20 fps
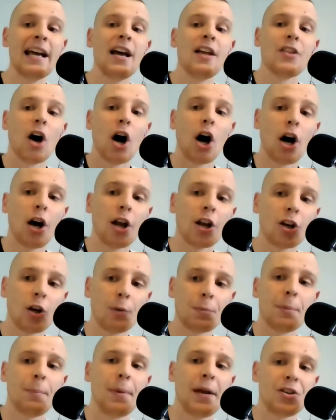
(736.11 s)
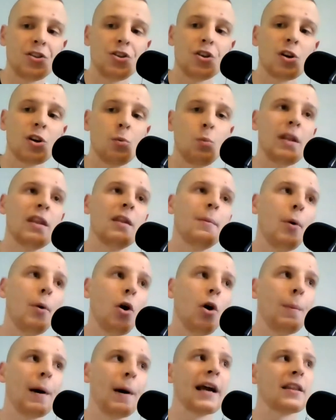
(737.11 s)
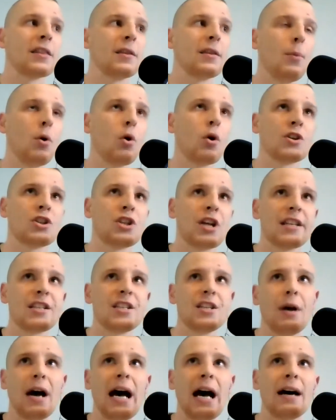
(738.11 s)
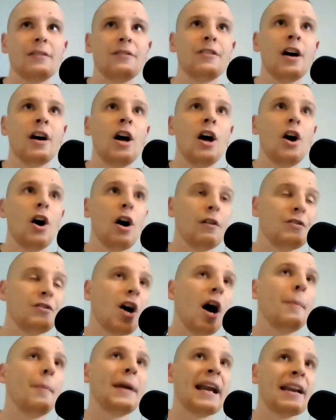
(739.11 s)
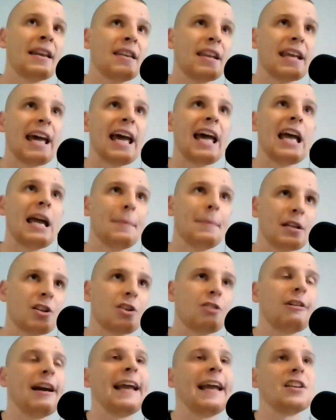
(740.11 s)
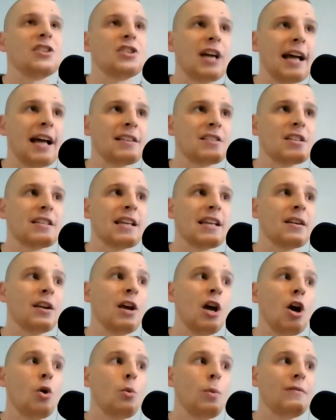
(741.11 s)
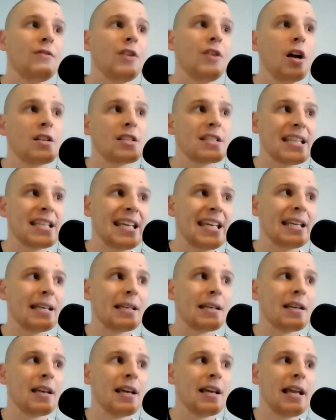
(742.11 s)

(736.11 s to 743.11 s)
The higher up the pitch you can win the ball back, the more chance you have of dominating the game and creating chances. And we've not seen